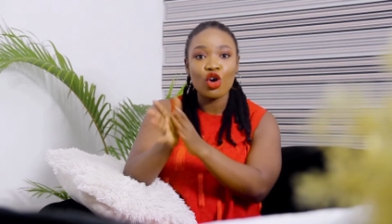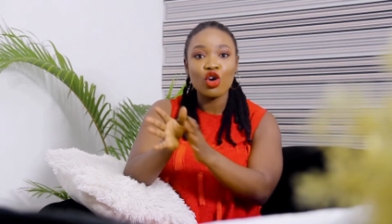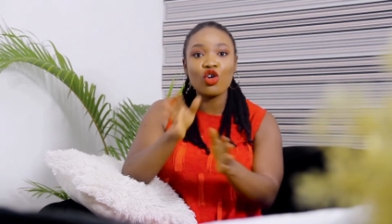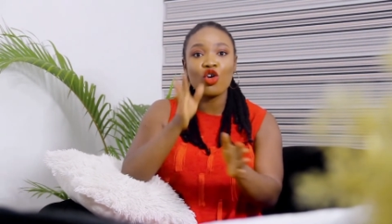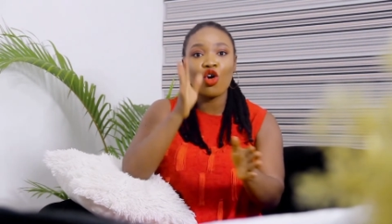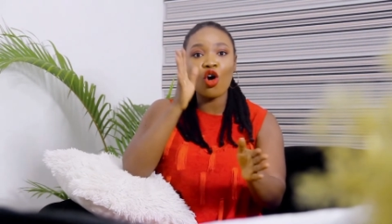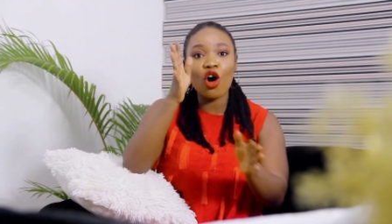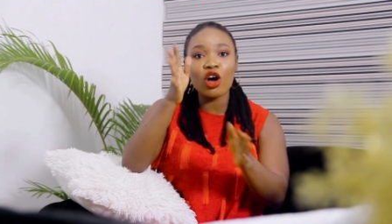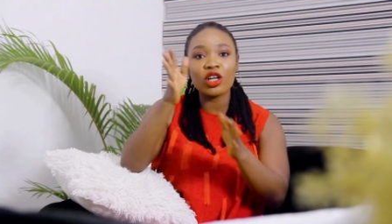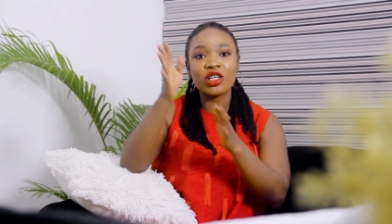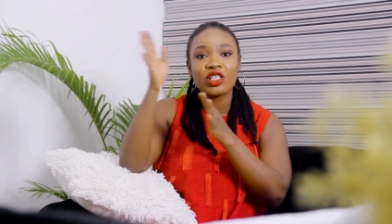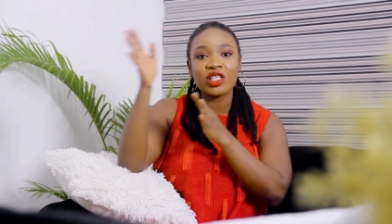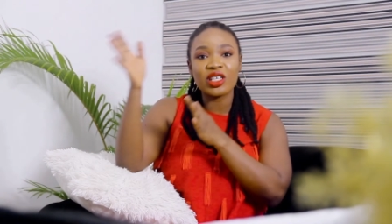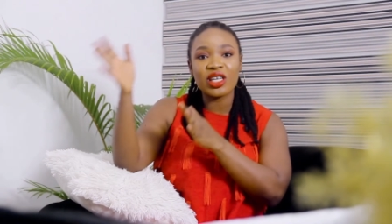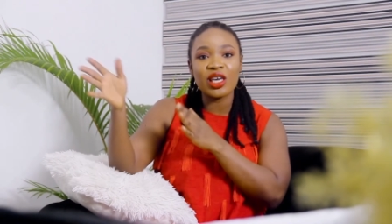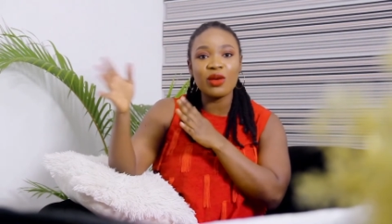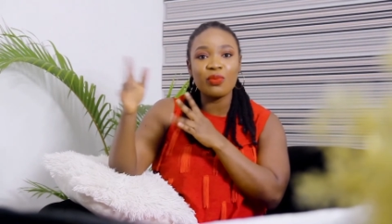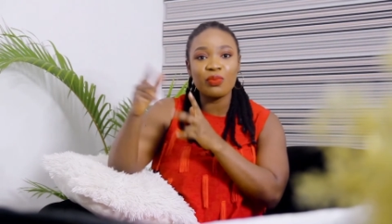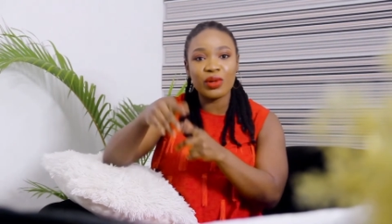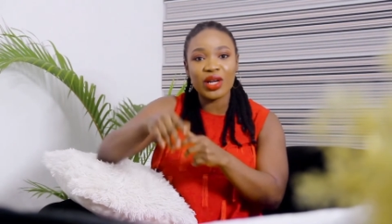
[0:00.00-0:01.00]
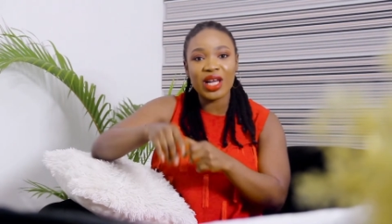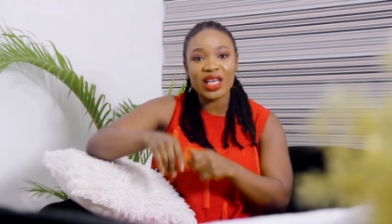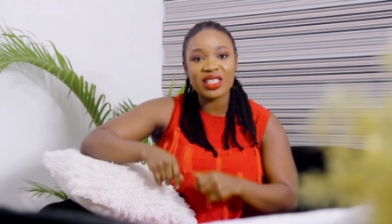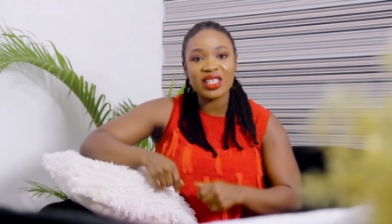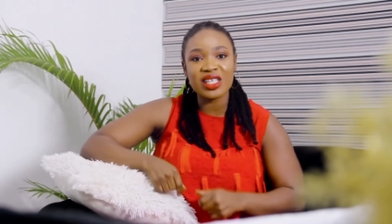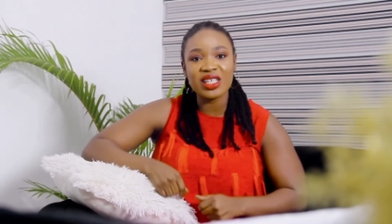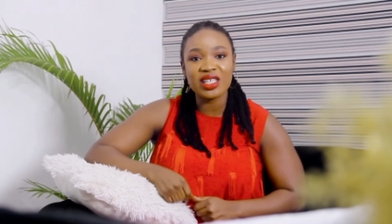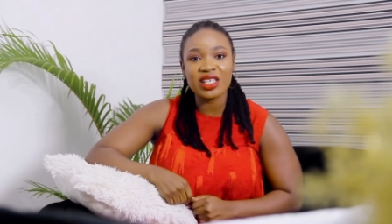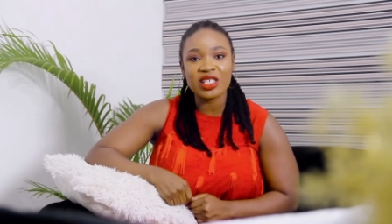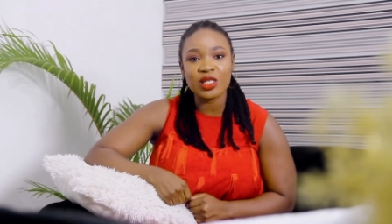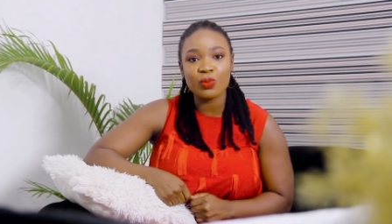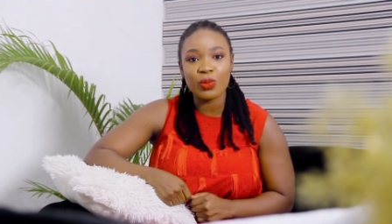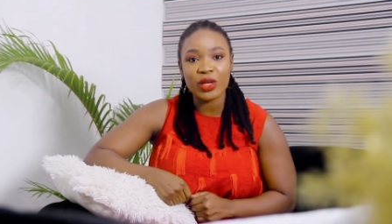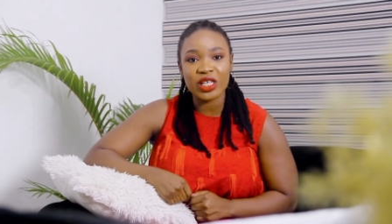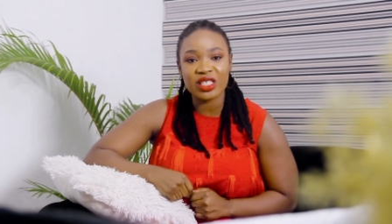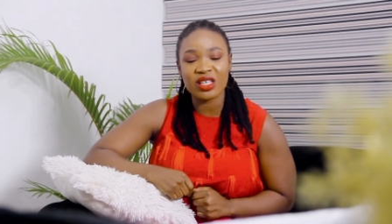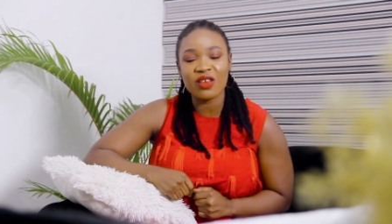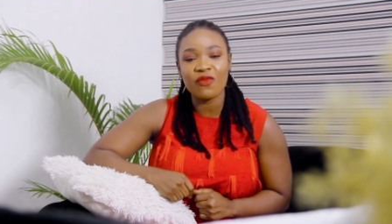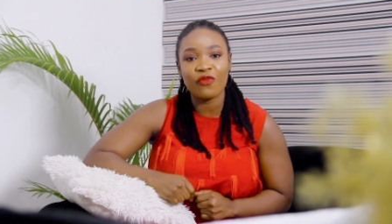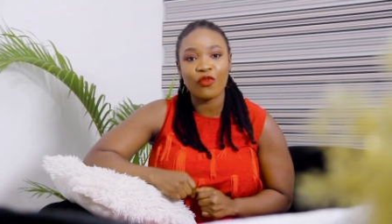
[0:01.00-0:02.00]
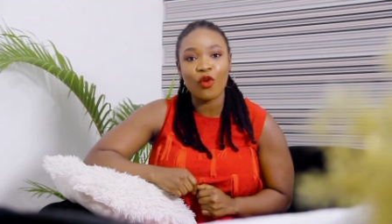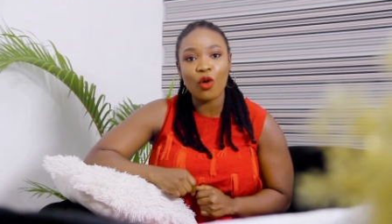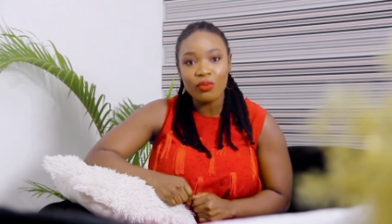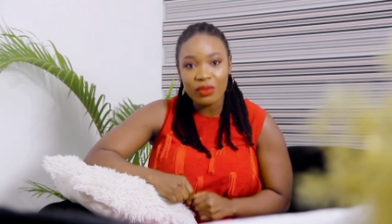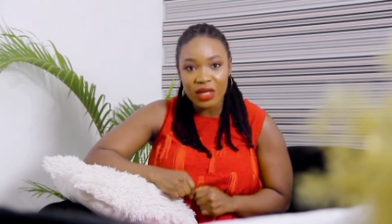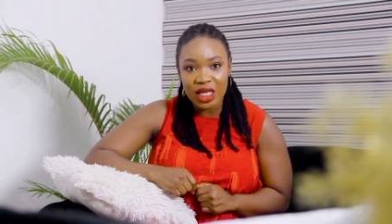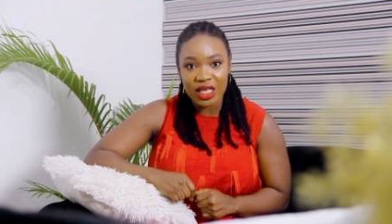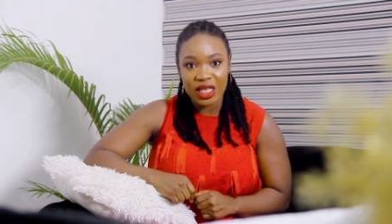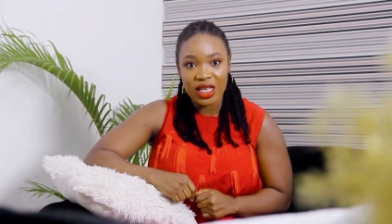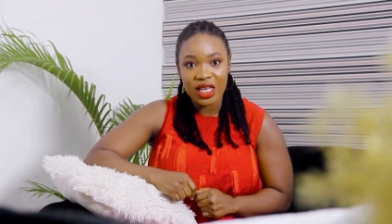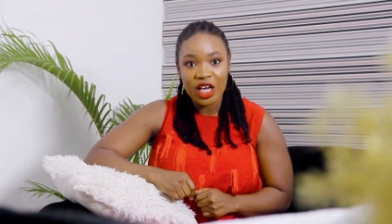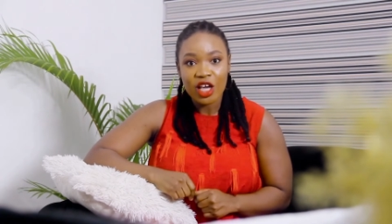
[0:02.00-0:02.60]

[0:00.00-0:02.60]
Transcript: God, keep blessing this person for me.